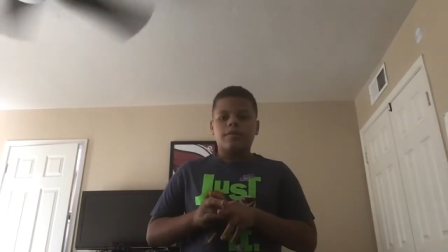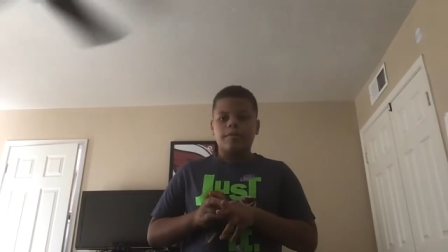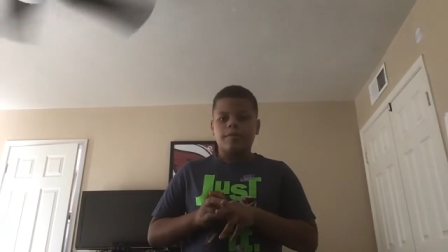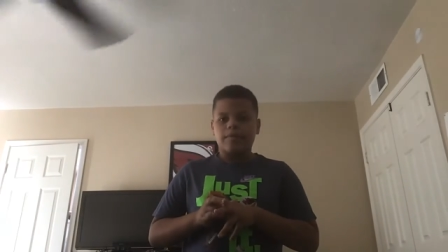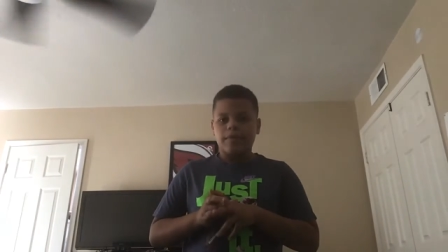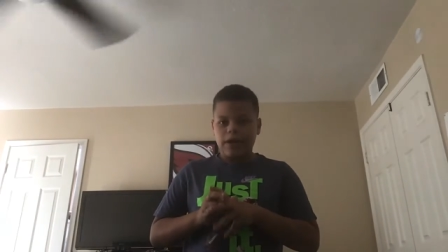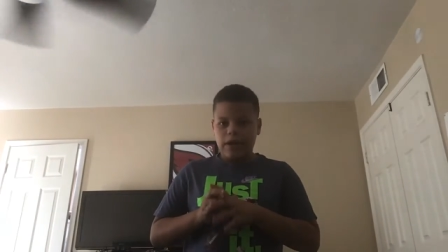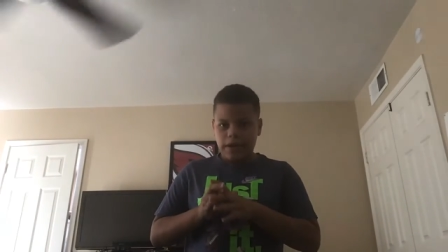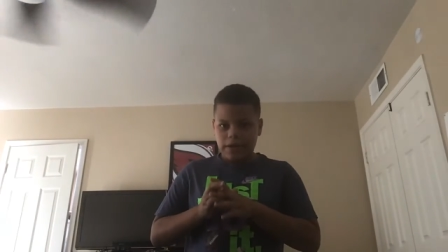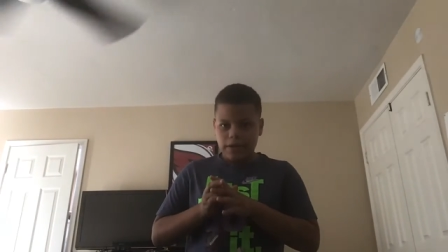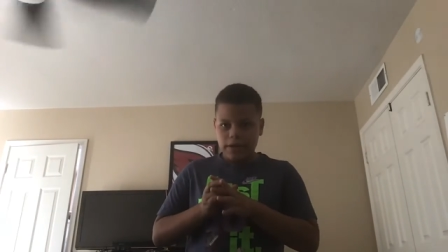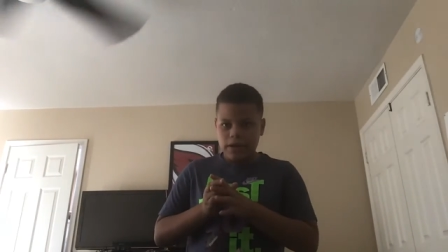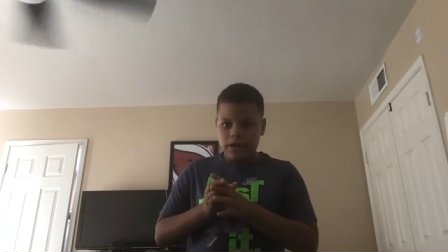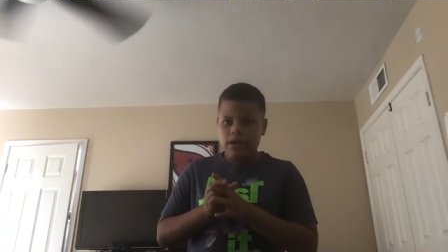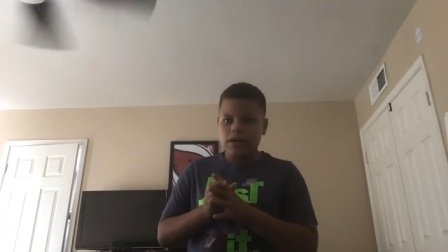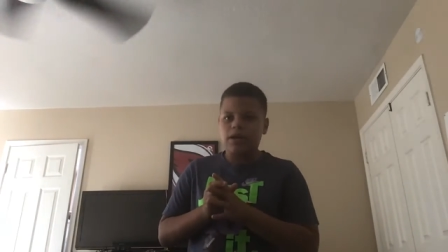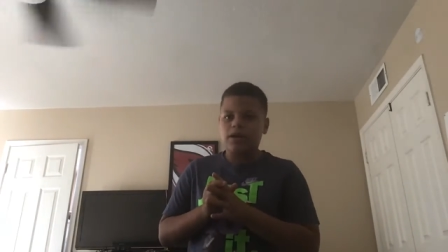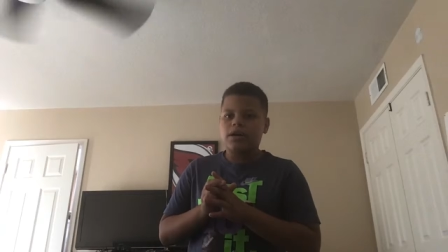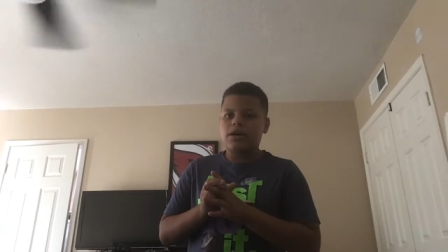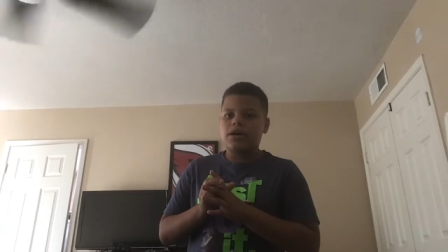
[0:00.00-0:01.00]
bring the
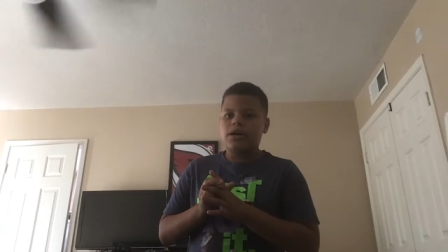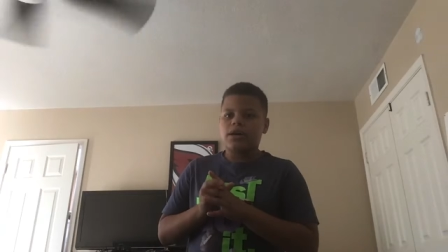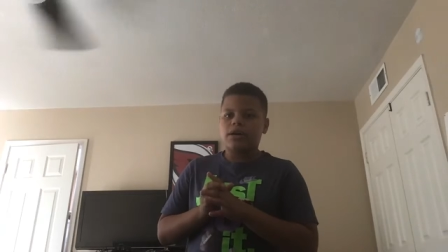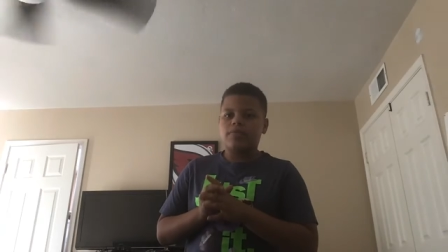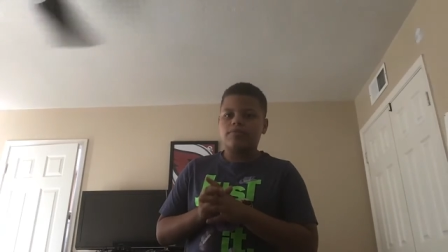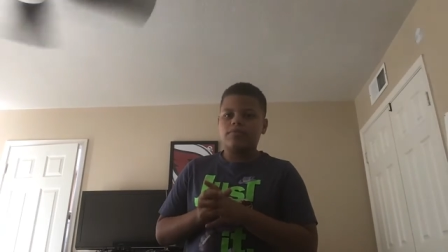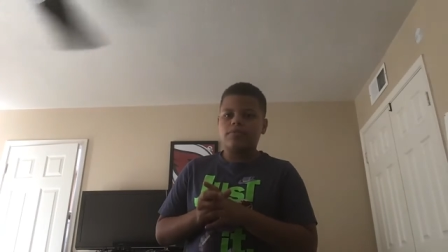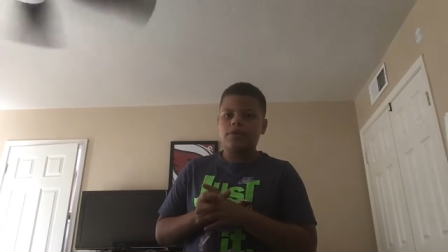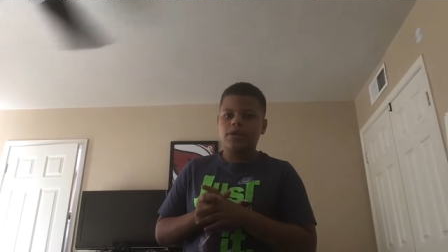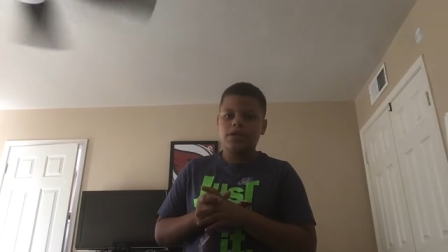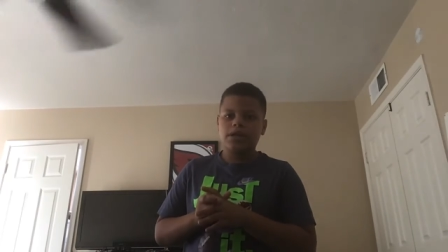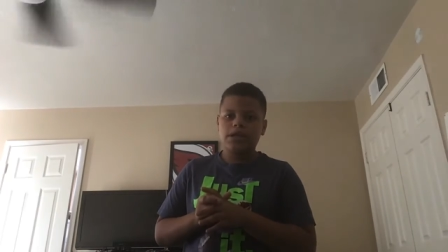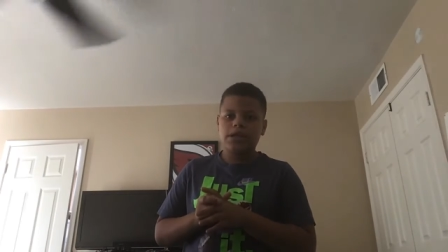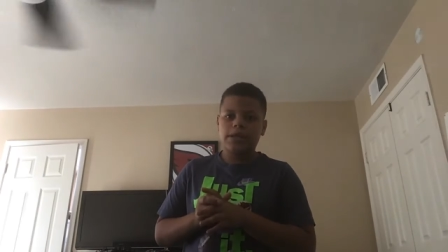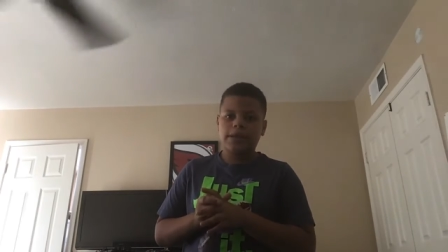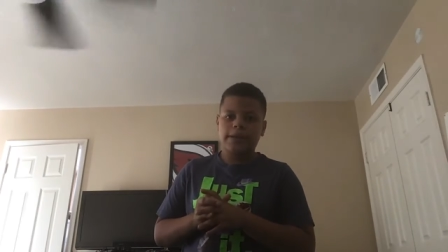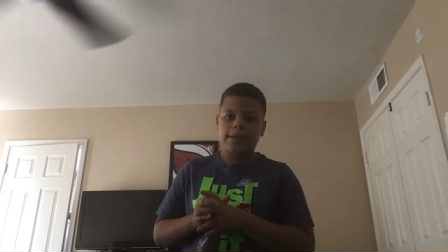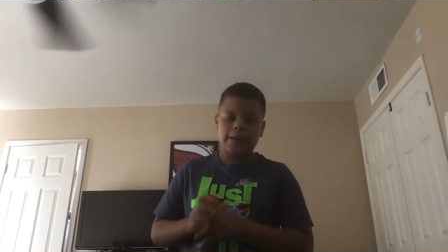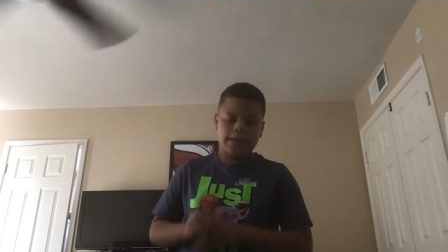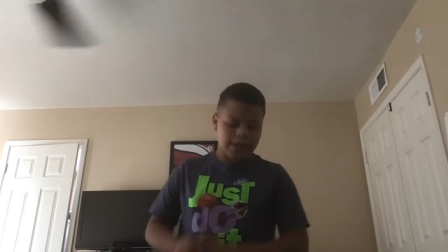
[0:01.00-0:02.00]
um,
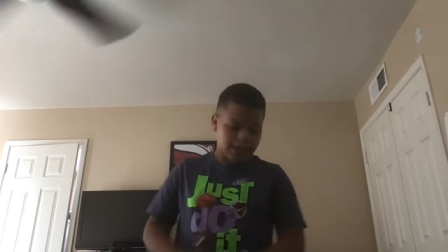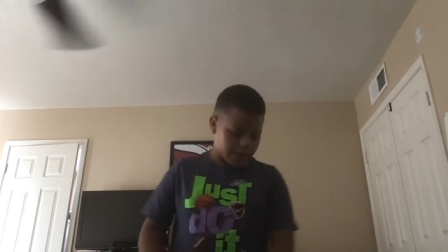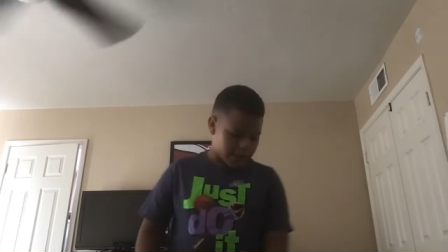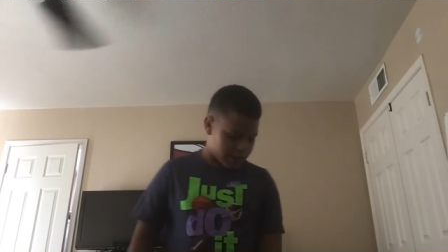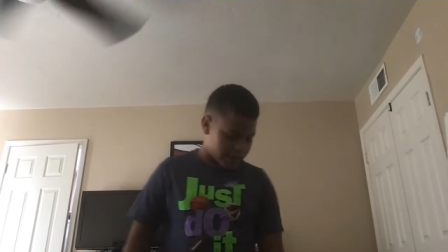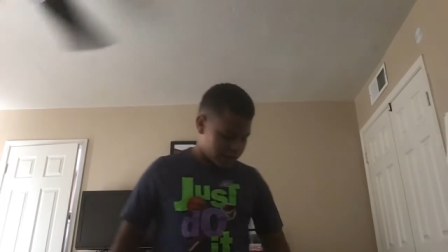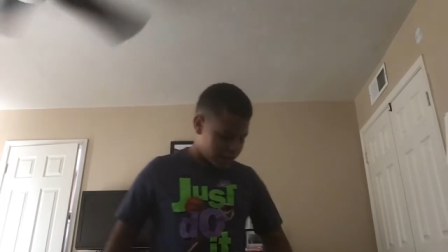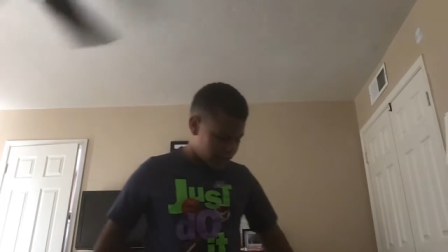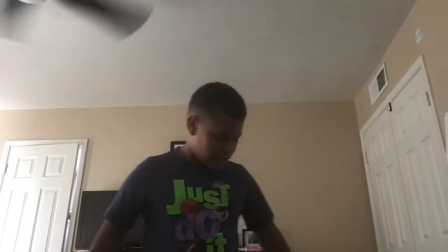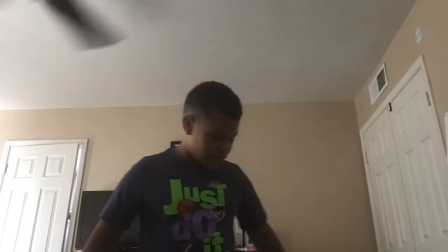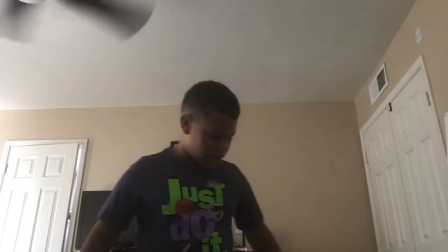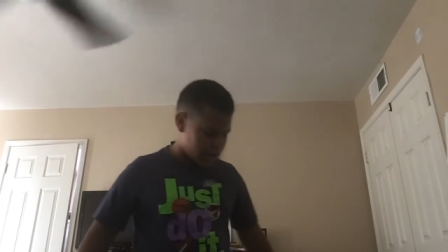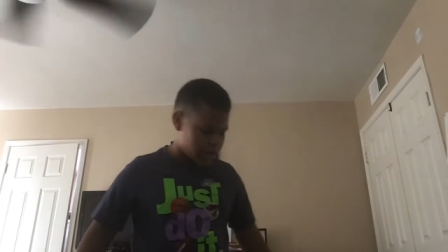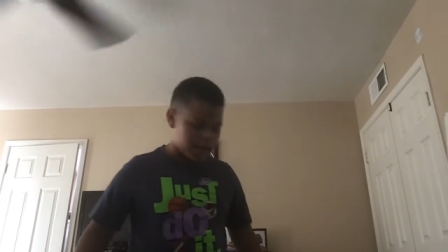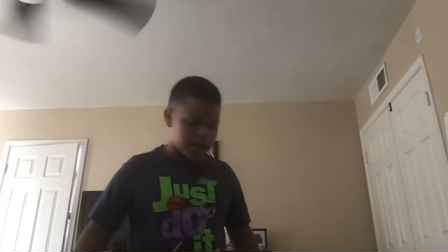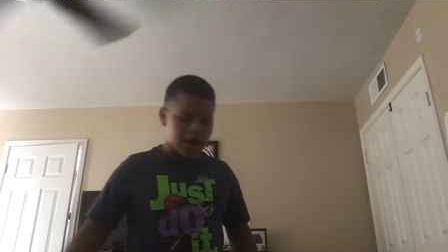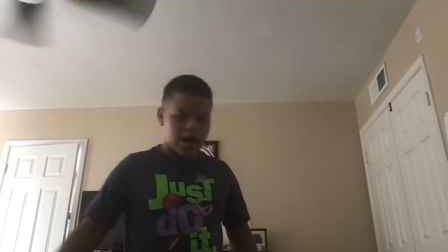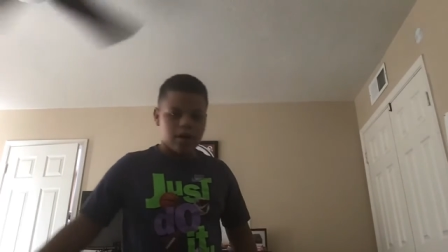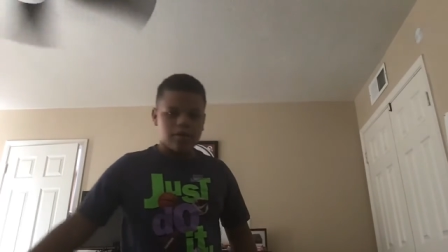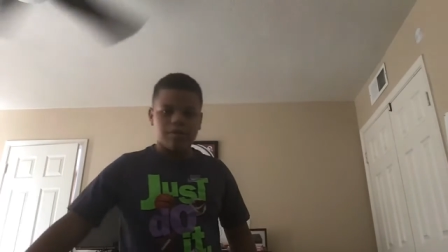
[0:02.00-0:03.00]
get the
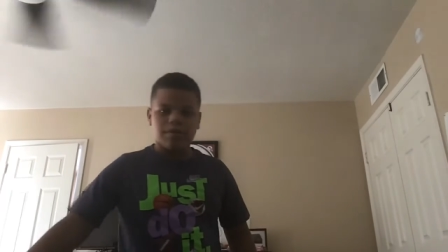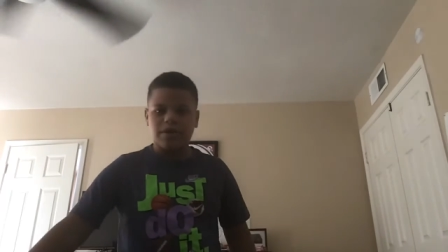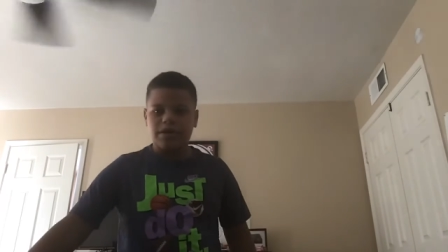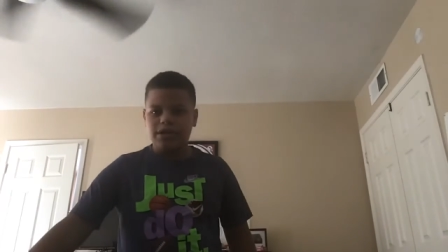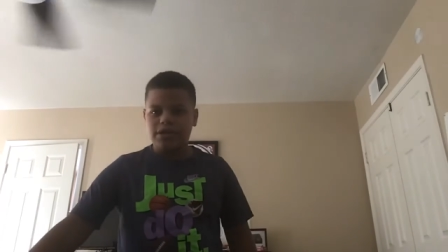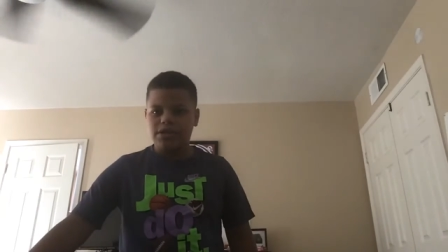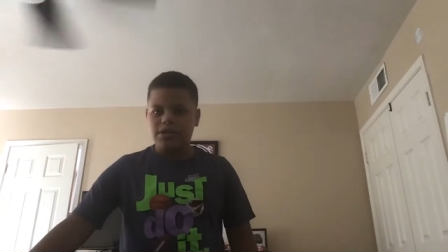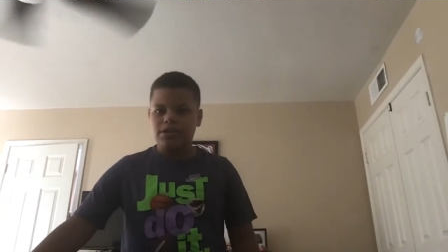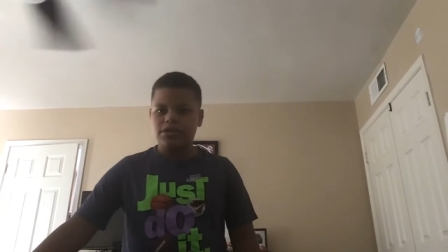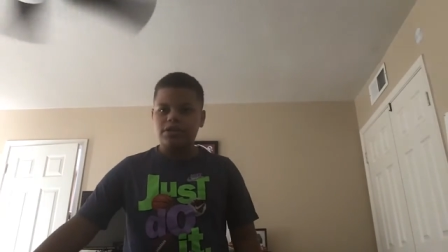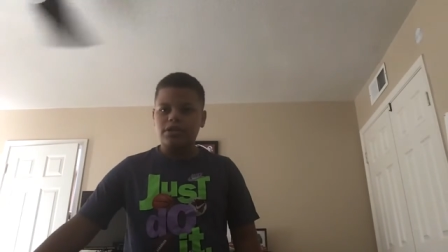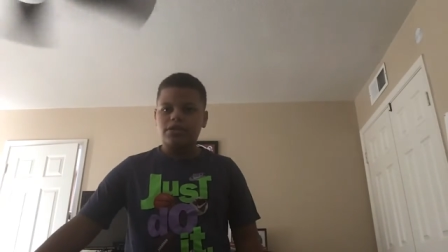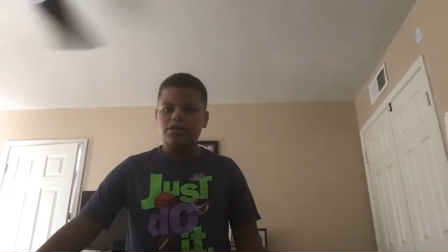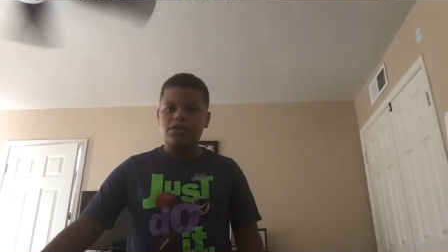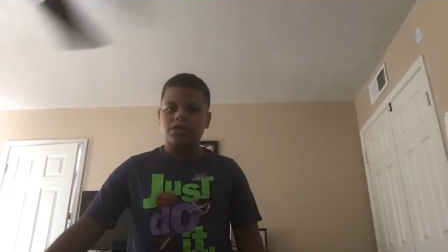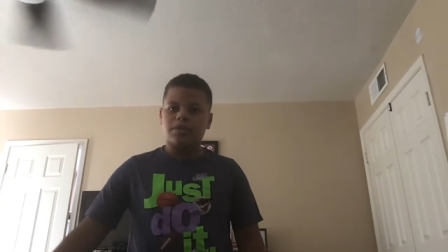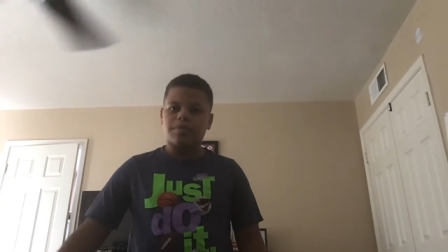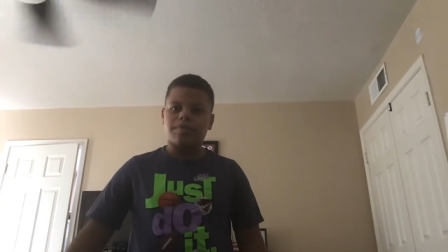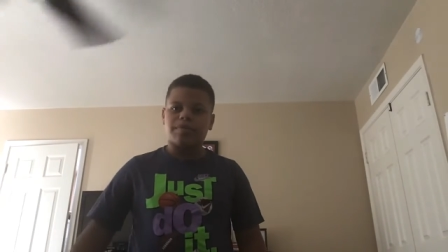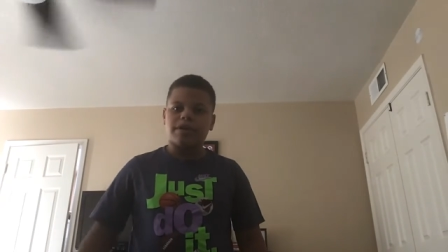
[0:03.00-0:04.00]
Cowboys to
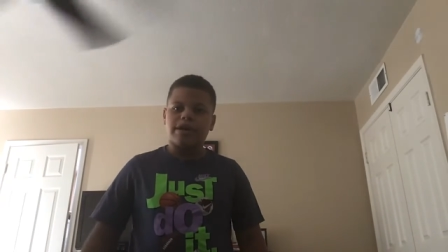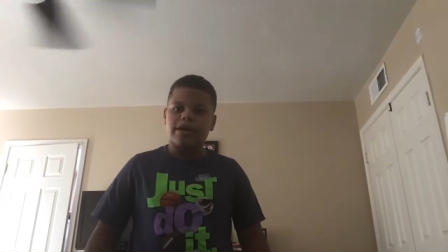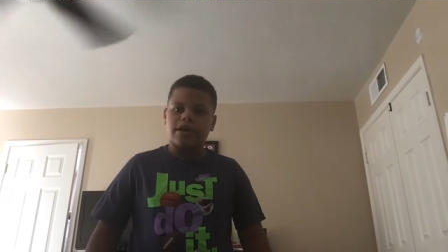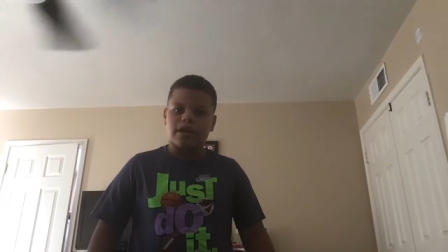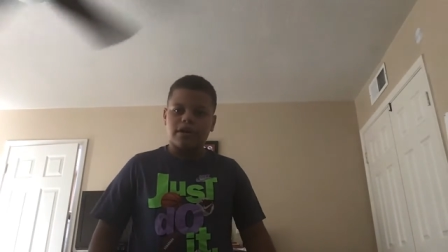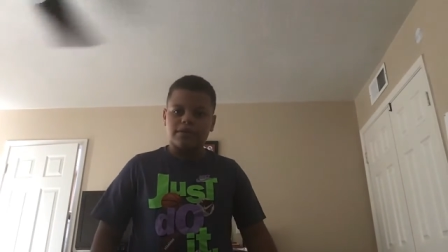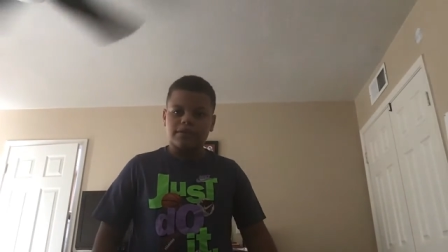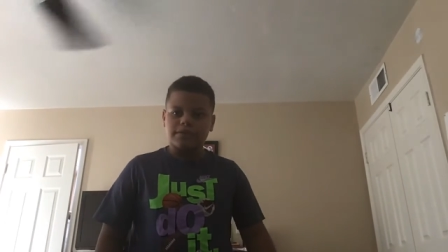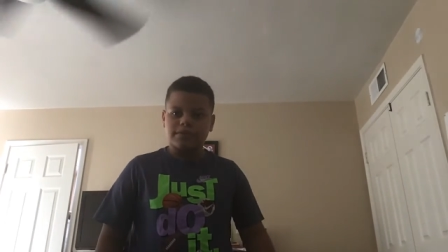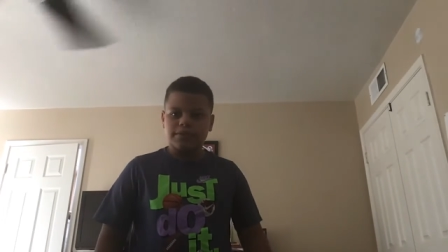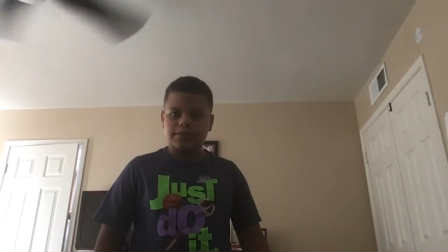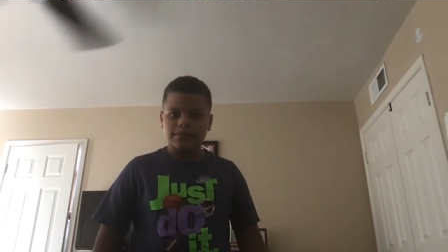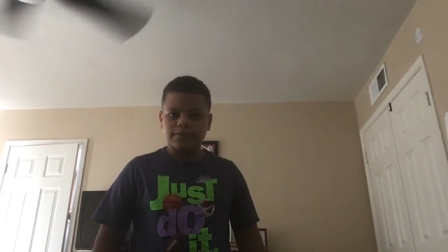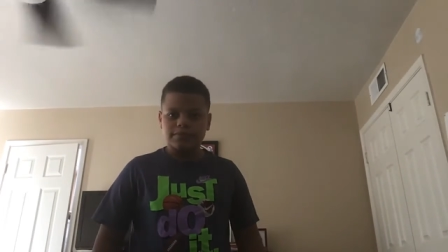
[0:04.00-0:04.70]
the playoffs.